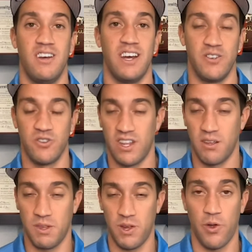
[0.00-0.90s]
And you're
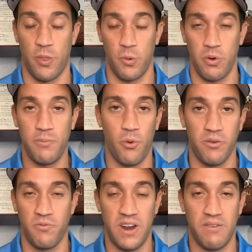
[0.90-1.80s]
telling me they're a
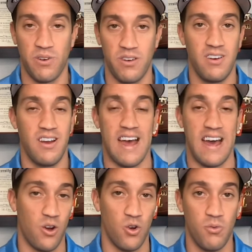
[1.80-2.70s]
3-point favorite
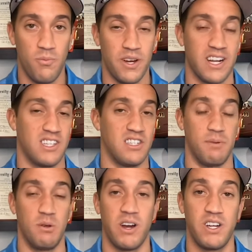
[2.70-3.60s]
at home against
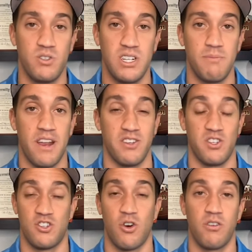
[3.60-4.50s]
a BYU team that
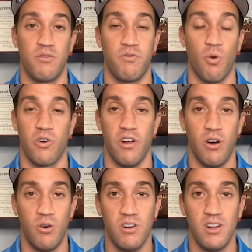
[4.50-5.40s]
has started
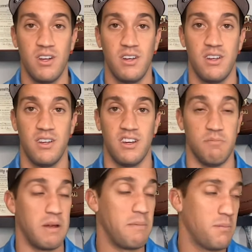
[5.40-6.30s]
4-0?
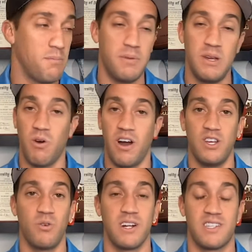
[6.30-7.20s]
And maybe
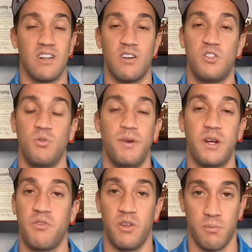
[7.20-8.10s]
BYU gets a little too
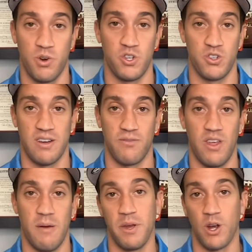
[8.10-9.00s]
big for their britches
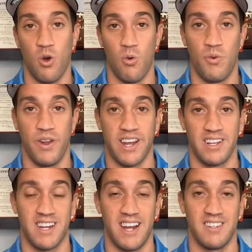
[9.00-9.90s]
after that big home win
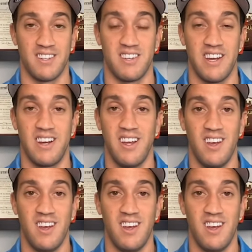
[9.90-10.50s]
against Kansas State.